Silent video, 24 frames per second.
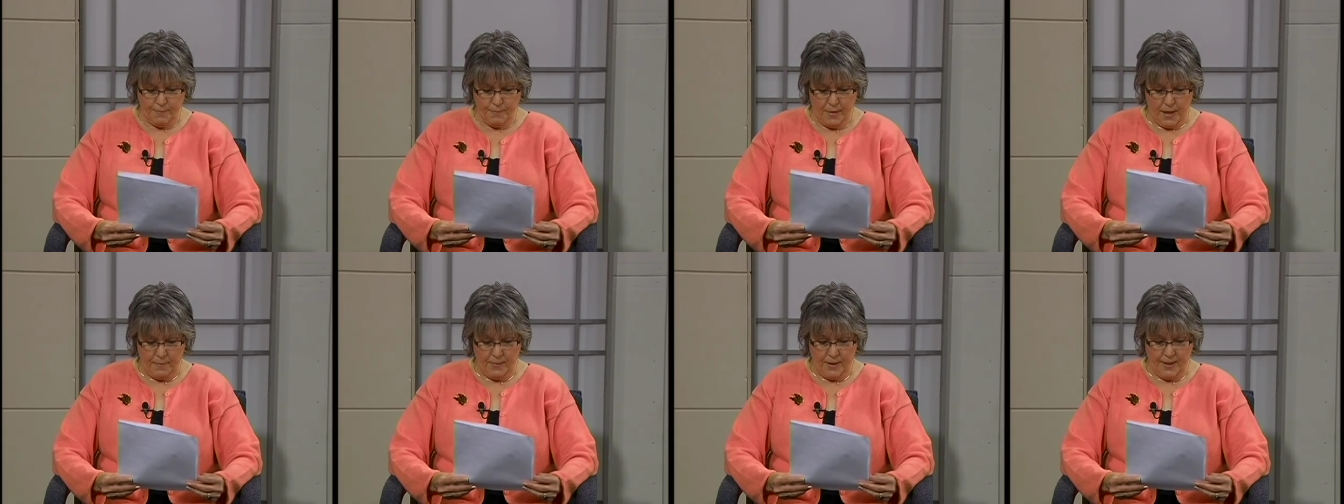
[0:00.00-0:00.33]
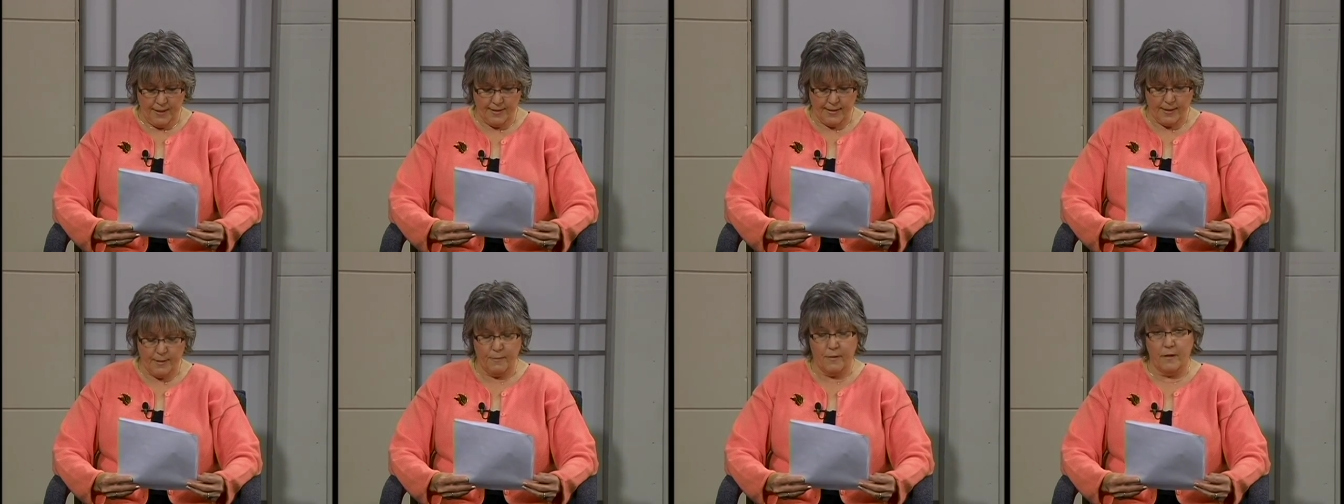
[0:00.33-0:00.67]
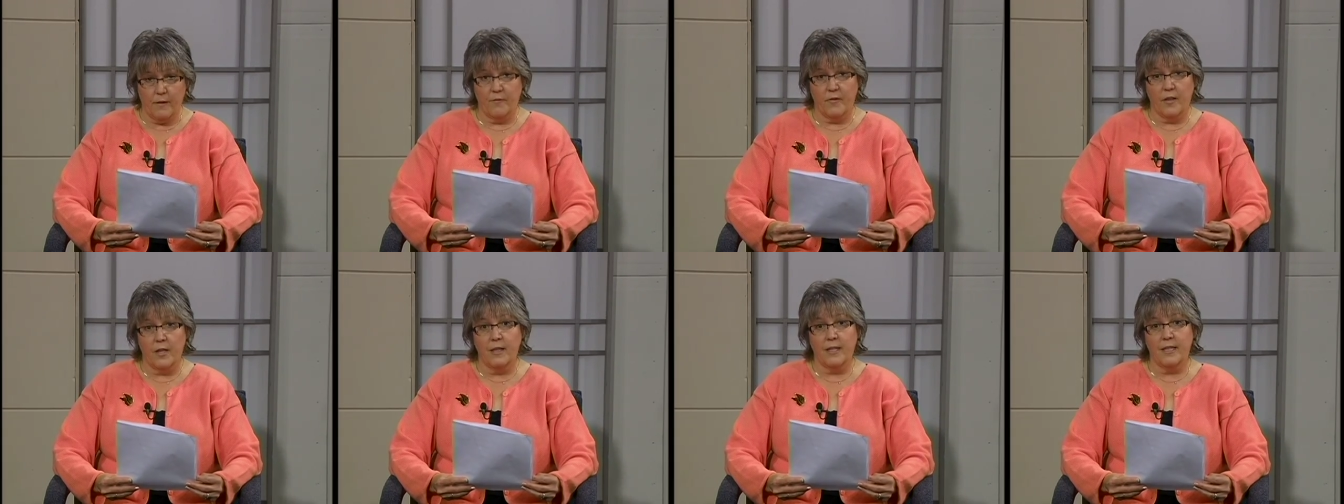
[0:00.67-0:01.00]
Maybe some
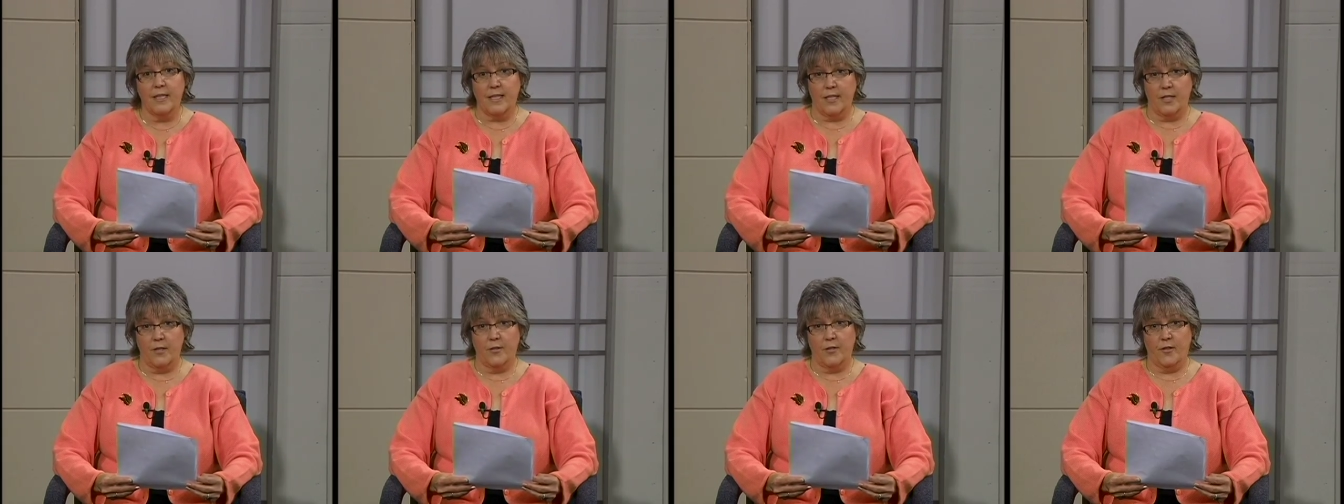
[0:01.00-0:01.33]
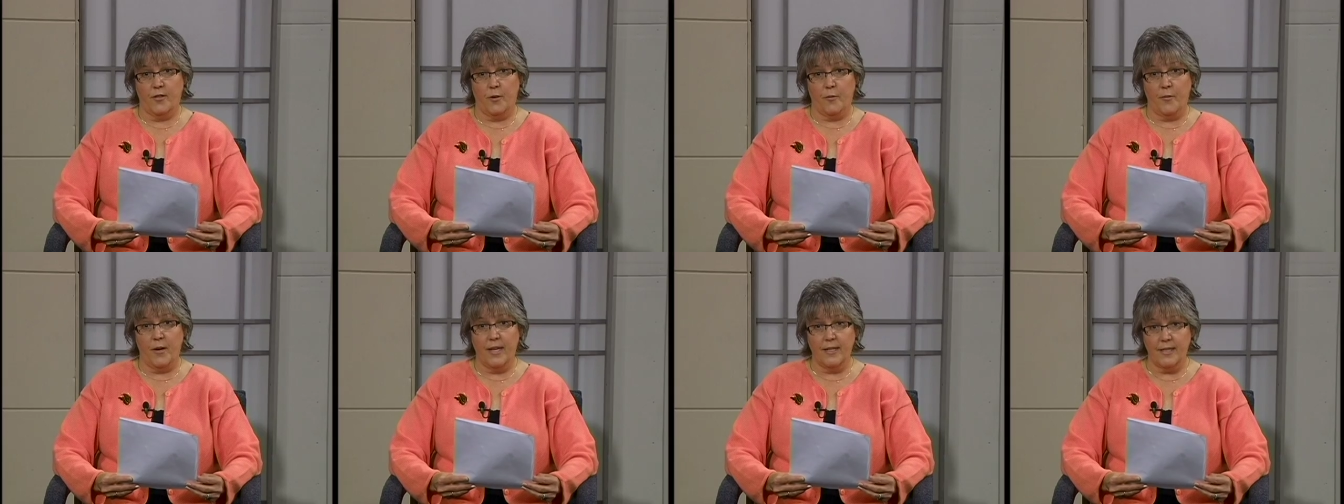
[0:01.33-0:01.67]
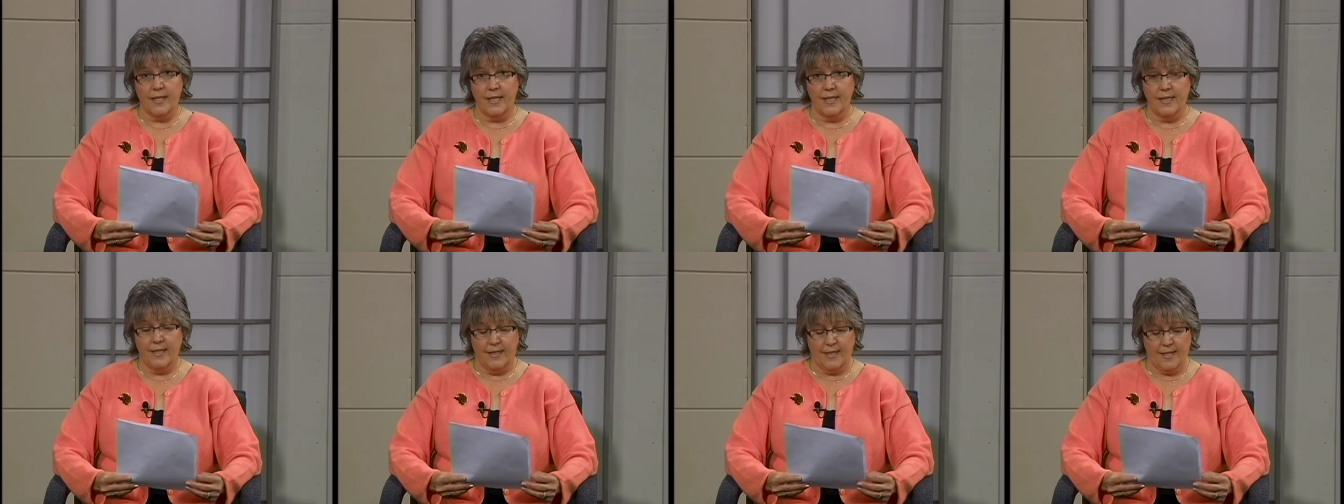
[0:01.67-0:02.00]
of the listeners are
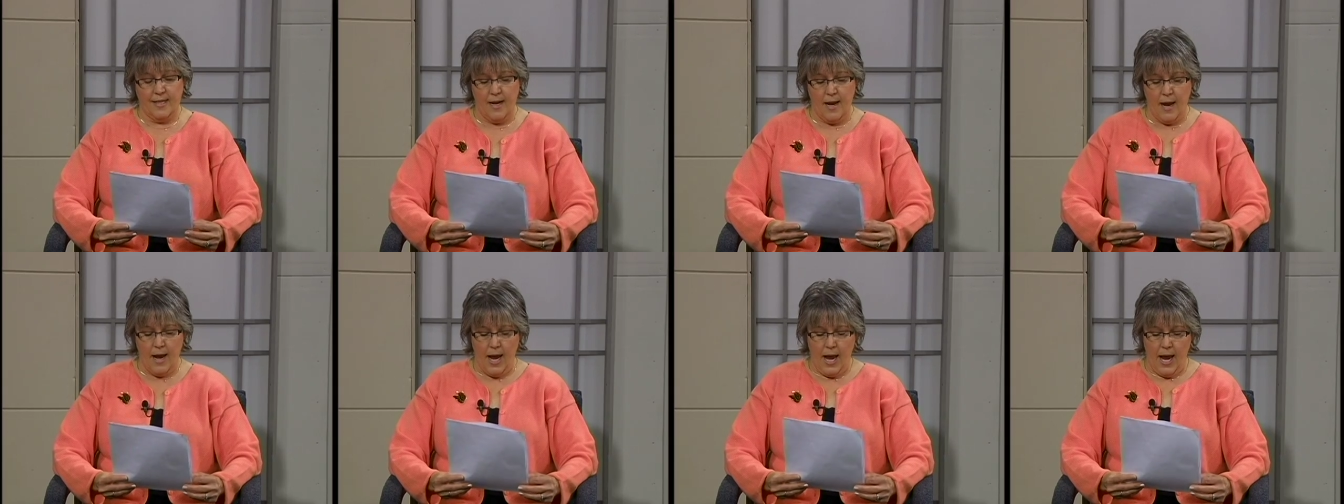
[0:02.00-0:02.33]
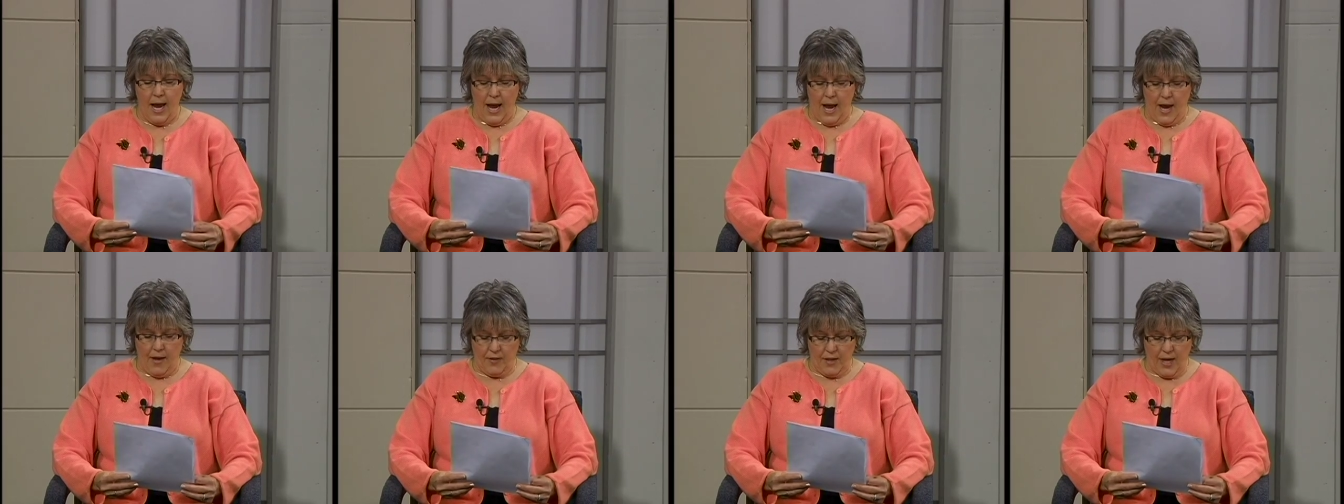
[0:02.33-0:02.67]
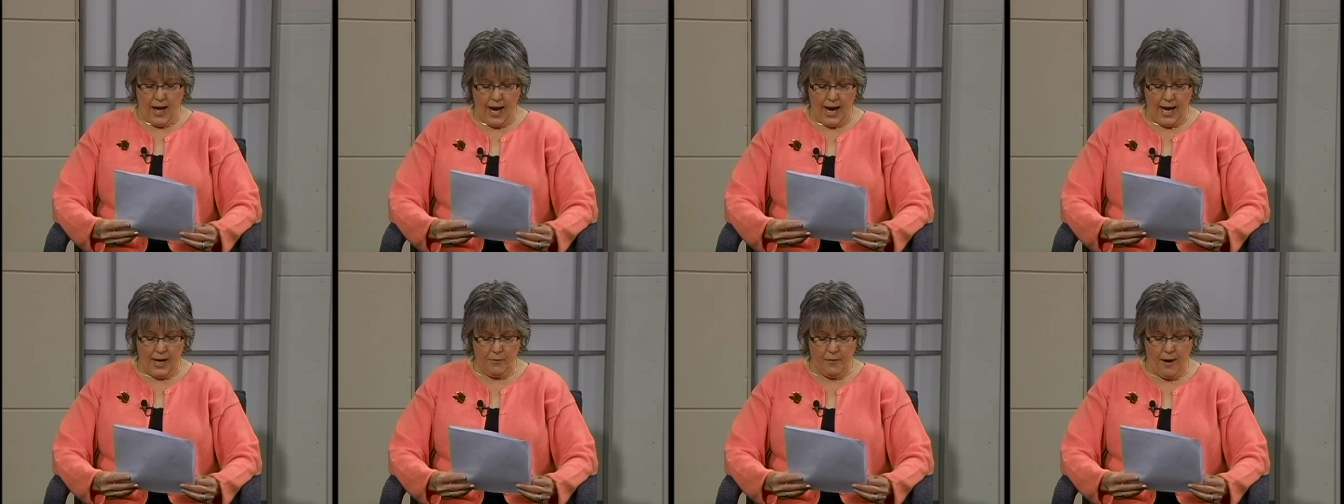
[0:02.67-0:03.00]
residents at the
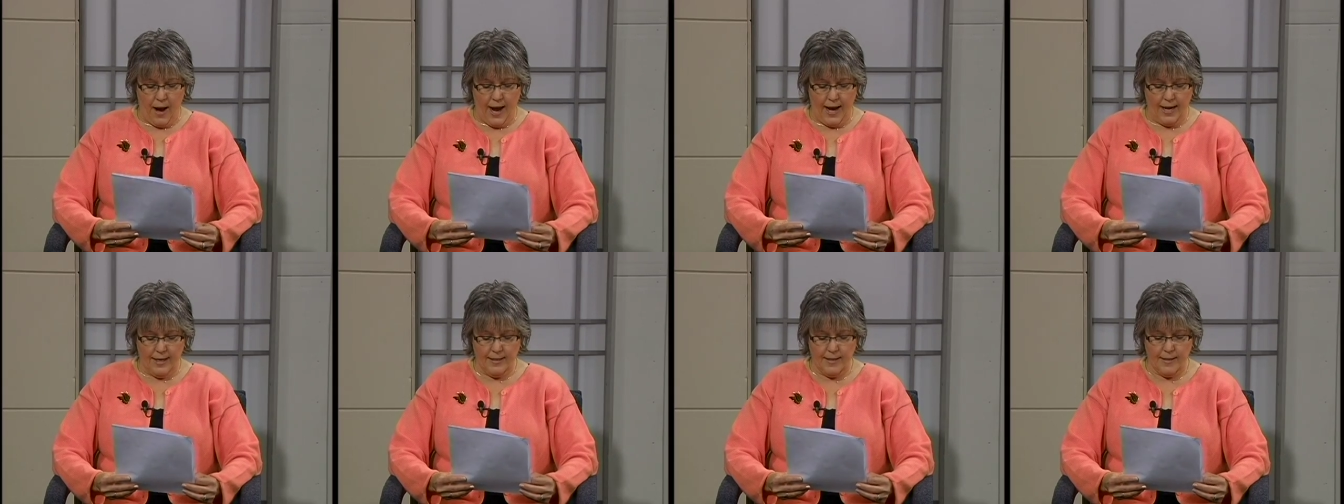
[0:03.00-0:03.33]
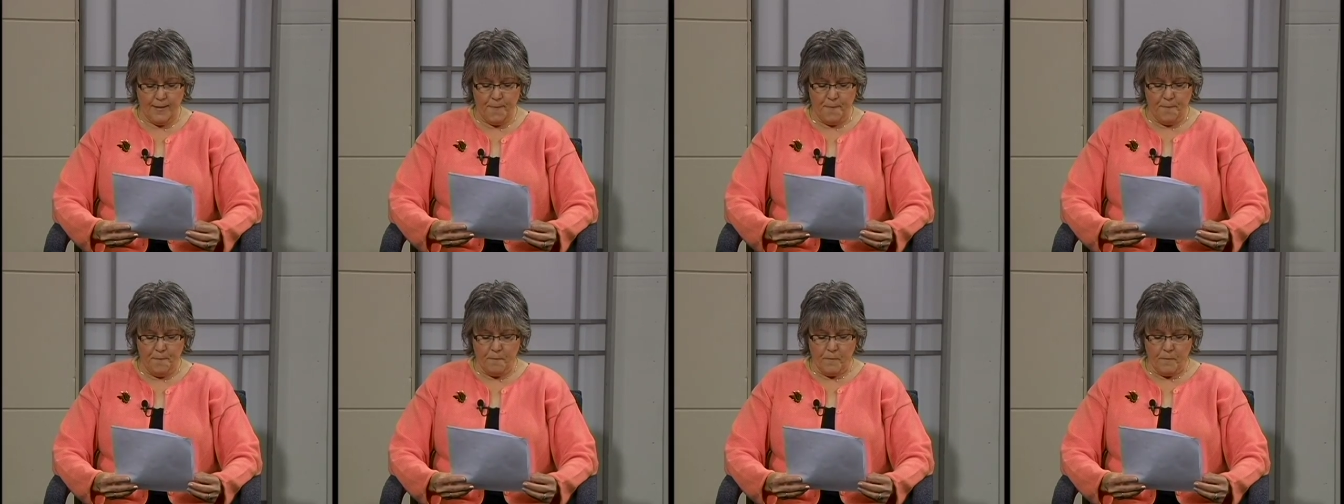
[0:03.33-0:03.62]
high-rise.